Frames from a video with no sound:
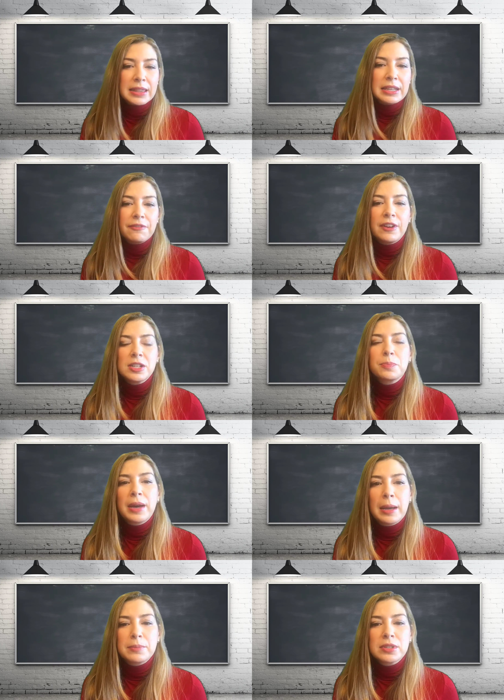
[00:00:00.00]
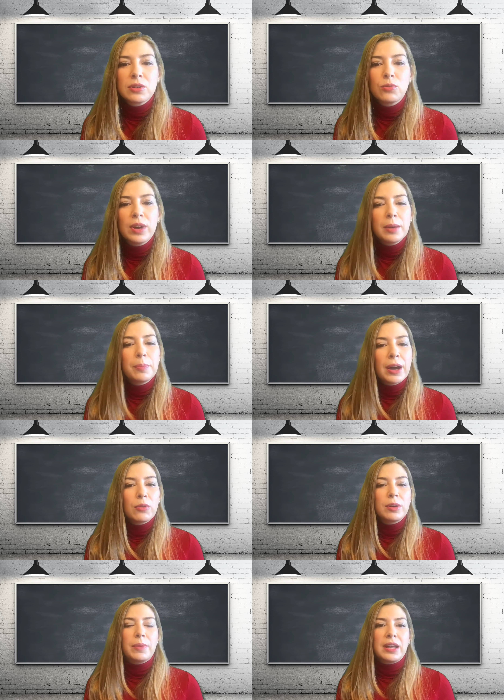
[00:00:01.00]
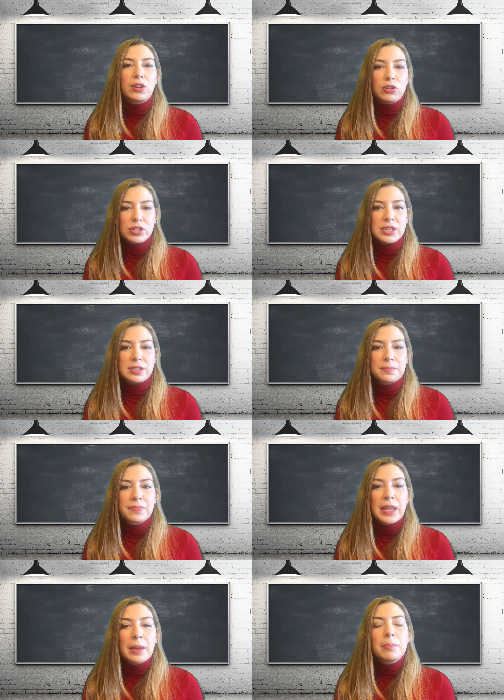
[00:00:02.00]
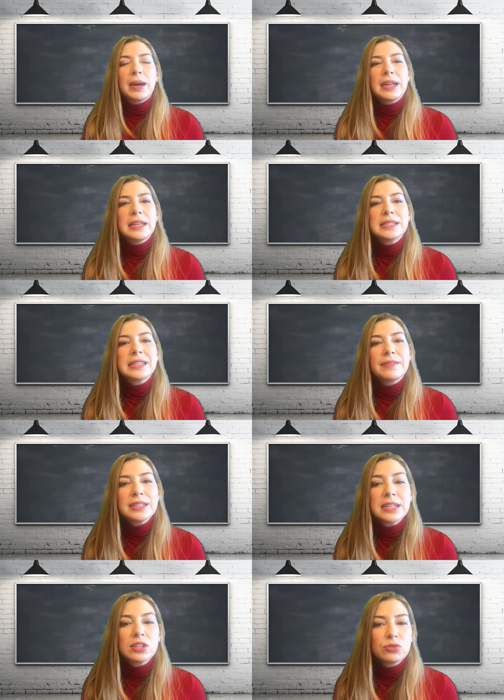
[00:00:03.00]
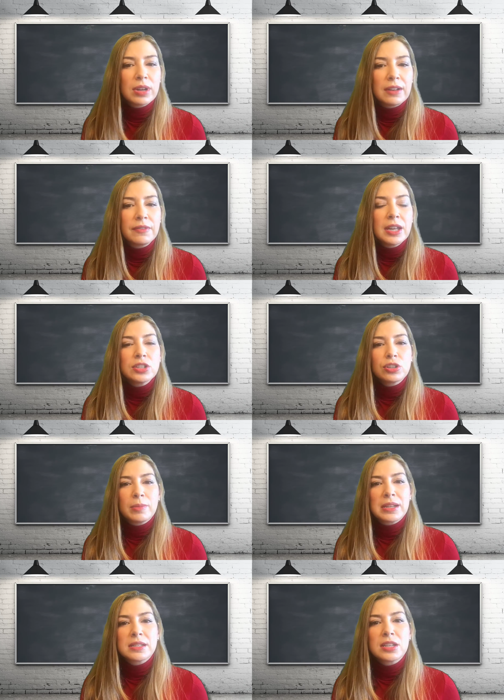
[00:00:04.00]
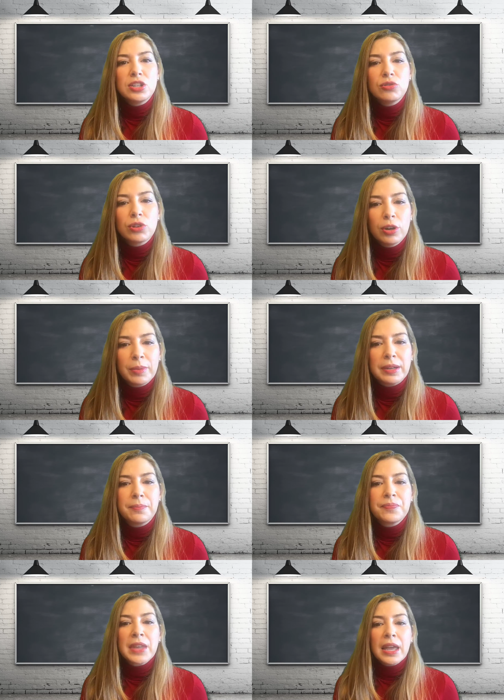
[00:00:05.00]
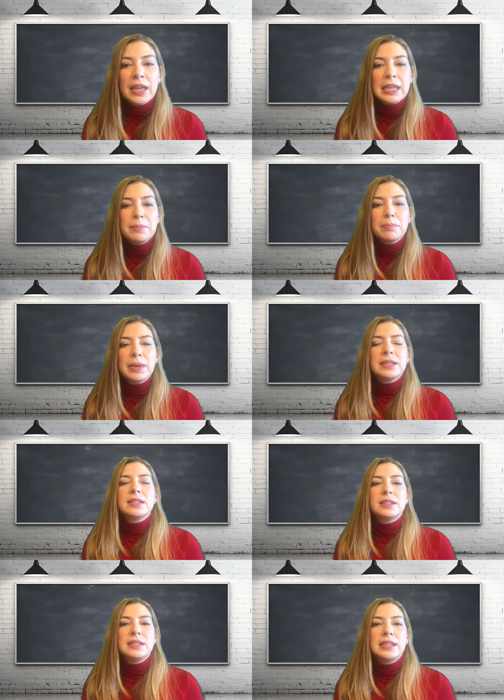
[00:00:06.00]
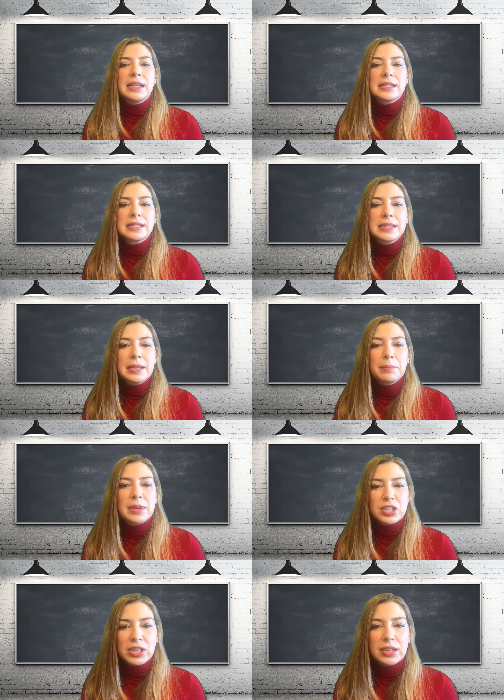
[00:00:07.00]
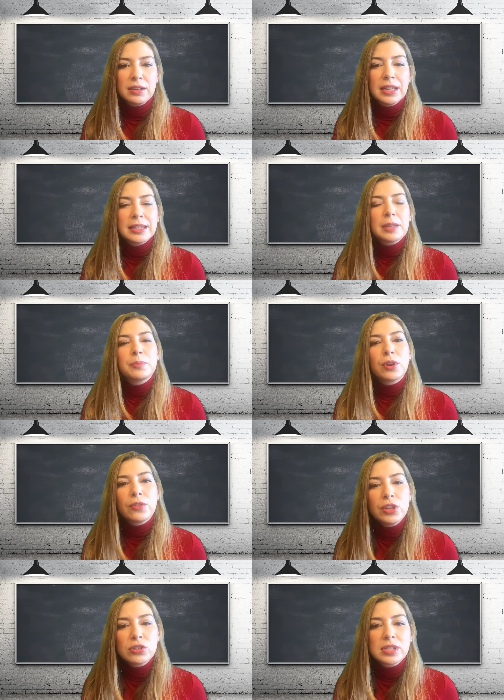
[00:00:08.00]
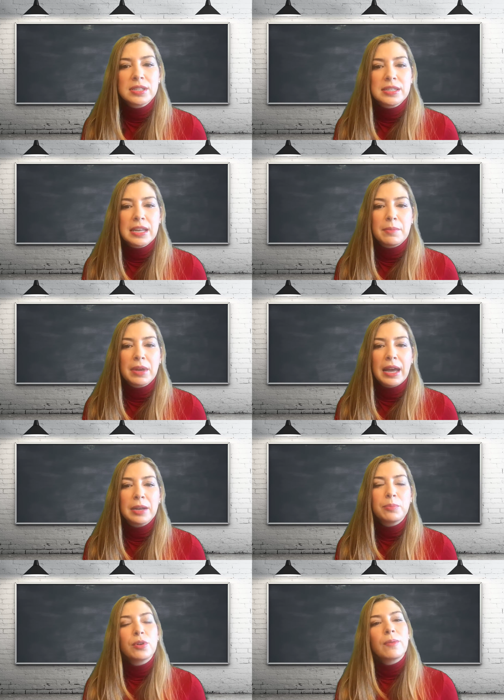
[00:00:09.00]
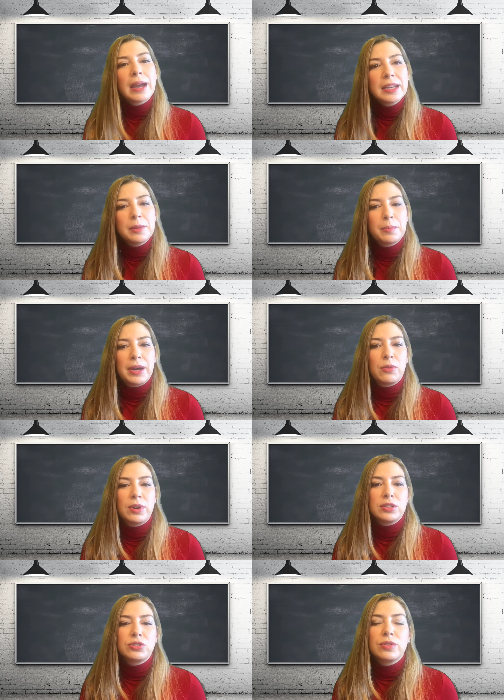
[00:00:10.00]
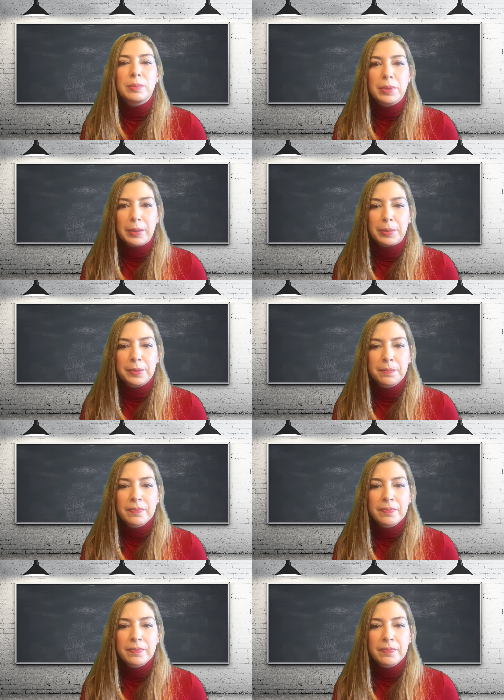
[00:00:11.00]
The first pumps were powered by horses, but in 1712, Thomas Newcomen invented the steam machine that produced steam and provided power to the pump.